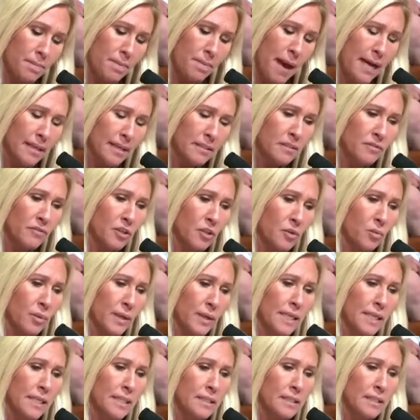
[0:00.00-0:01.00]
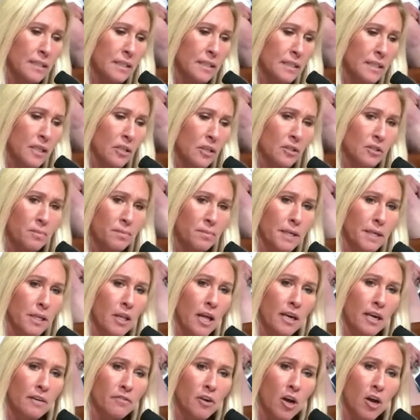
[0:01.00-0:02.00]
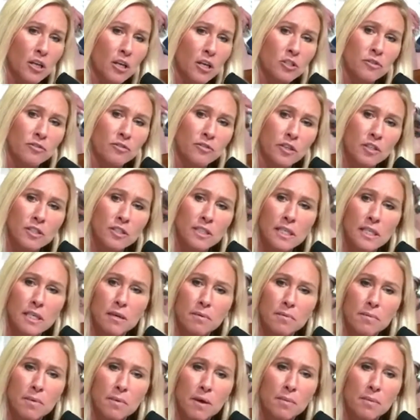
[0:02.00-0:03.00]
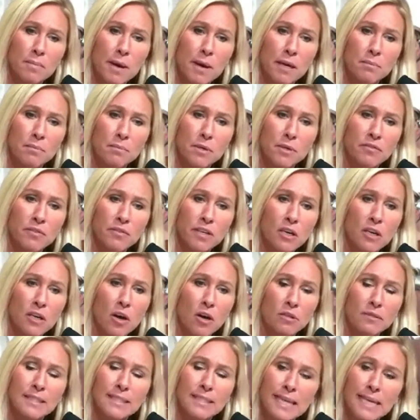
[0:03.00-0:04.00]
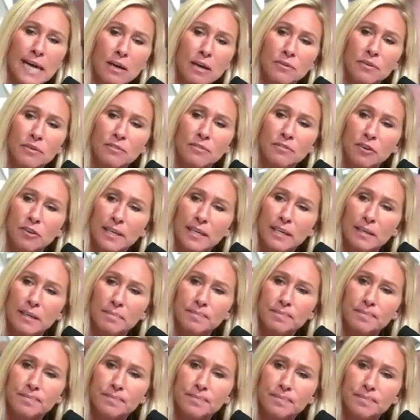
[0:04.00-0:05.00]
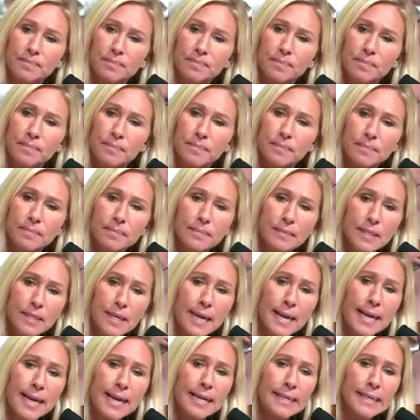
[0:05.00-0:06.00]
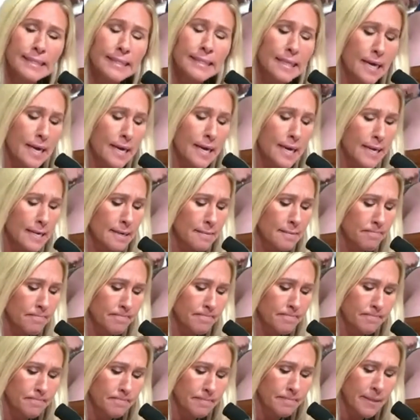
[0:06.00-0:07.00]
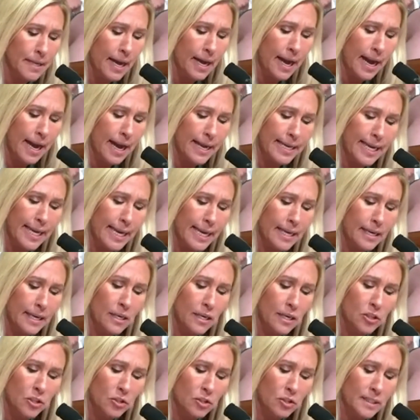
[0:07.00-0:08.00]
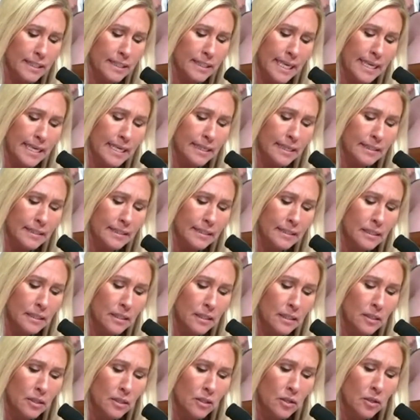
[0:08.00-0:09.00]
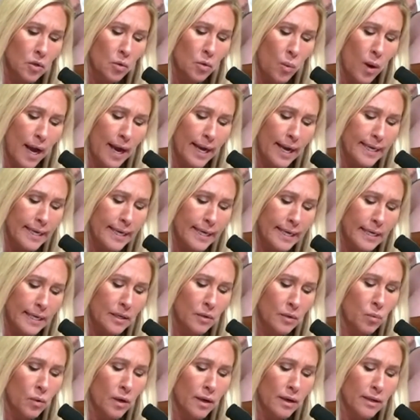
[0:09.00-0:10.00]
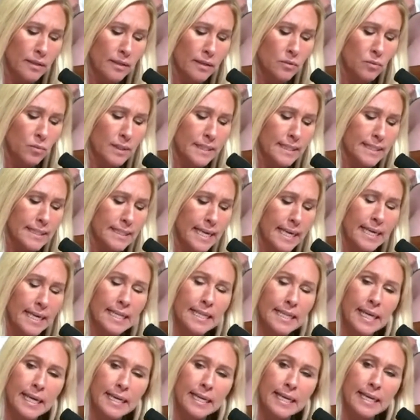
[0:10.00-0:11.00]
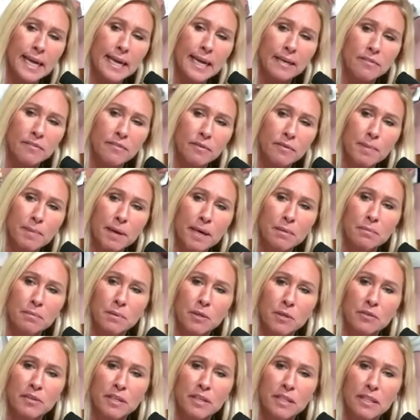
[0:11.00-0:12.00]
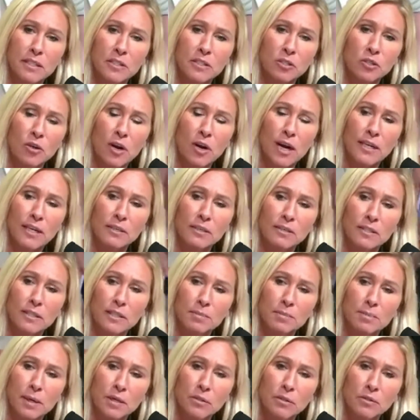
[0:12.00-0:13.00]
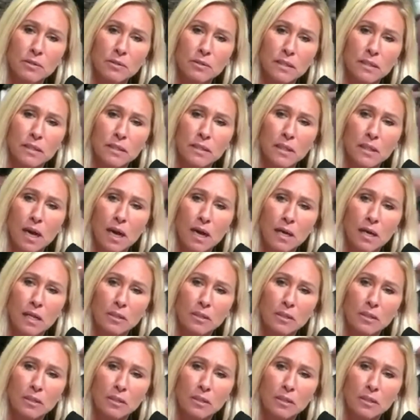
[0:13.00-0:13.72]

In the past few weeks, there's been a lot of controversy about a movie called Sound of Freedom. And I can't understand why anyone would say anything negative about a movie that's trying to expose